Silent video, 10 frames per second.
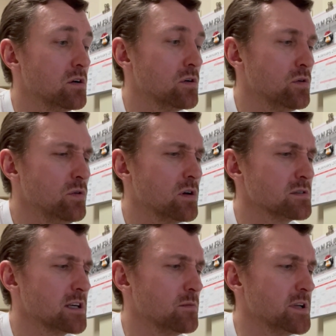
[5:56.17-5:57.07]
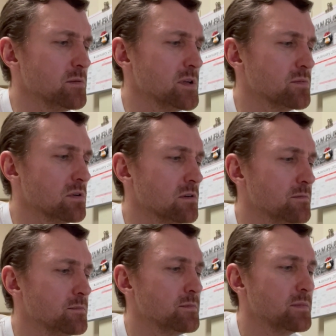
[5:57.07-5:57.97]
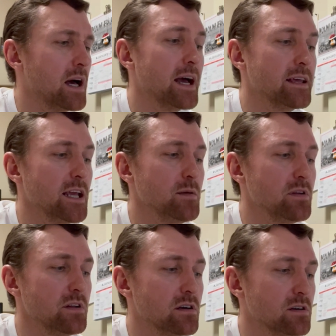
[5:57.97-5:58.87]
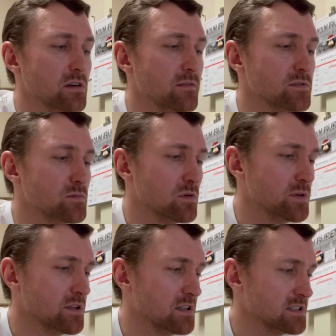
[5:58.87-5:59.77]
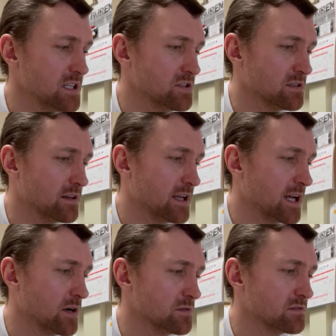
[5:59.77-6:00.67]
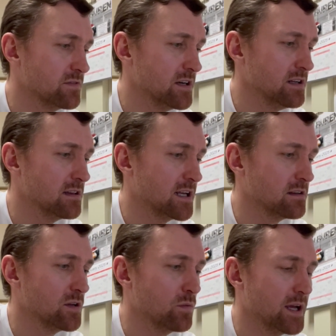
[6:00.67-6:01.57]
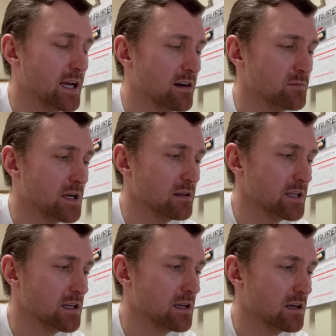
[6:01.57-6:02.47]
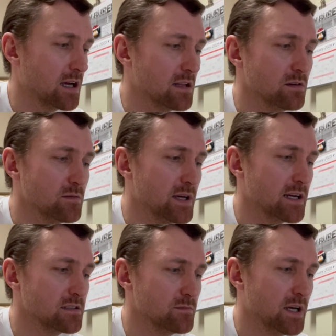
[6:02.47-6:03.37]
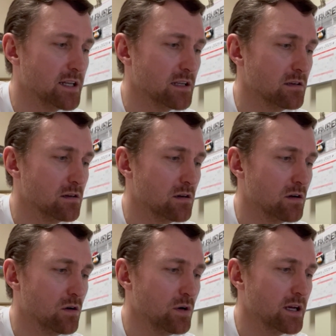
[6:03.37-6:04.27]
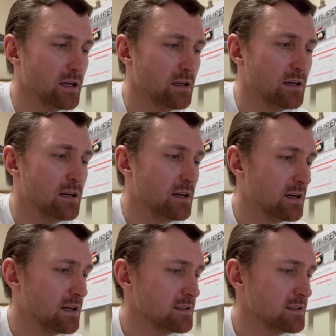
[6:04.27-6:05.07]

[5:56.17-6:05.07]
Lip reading: who knows how many people. I came to the uncomfortable realization that I was very likely way out of my league. I looked back to Benny. Okay, I